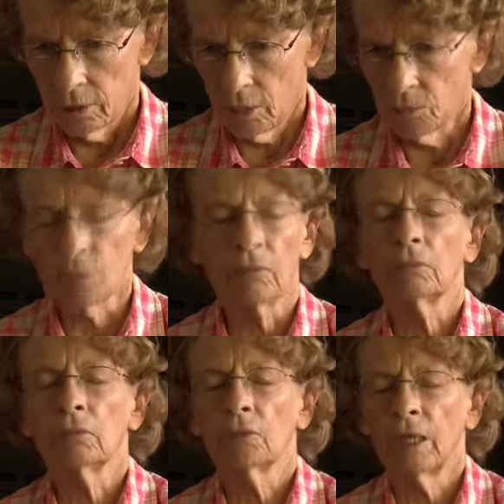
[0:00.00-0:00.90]
That was
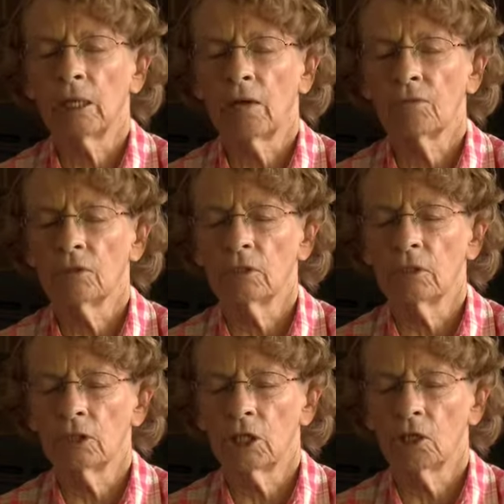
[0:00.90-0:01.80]
the man after
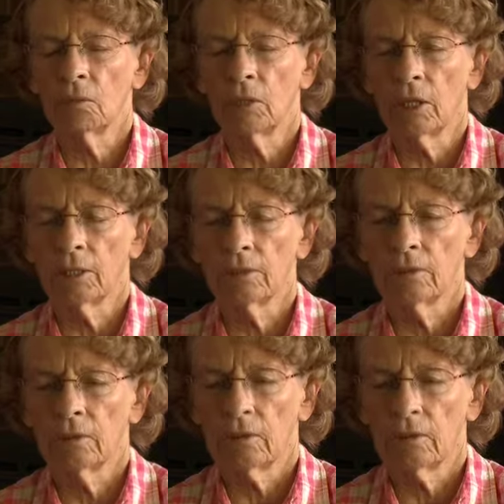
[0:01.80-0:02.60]
Jack O'Brien.